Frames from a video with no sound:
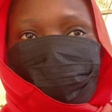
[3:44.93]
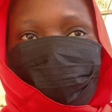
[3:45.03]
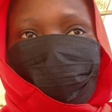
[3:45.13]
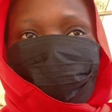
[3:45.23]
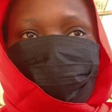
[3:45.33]

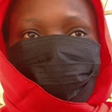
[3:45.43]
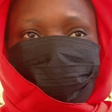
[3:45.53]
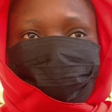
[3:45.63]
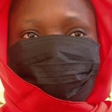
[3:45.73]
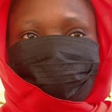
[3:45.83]
Pray for
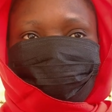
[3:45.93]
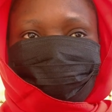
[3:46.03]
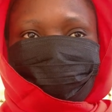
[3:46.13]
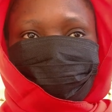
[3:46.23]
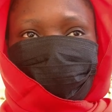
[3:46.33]
me.
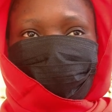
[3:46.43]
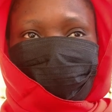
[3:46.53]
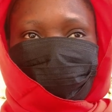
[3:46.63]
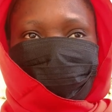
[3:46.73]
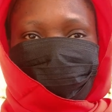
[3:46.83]

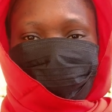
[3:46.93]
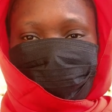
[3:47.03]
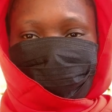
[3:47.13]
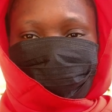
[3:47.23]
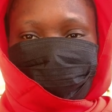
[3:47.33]
Allah keep my
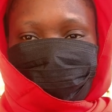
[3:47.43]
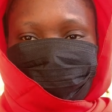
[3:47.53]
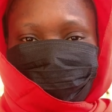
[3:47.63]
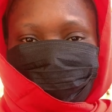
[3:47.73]
life here.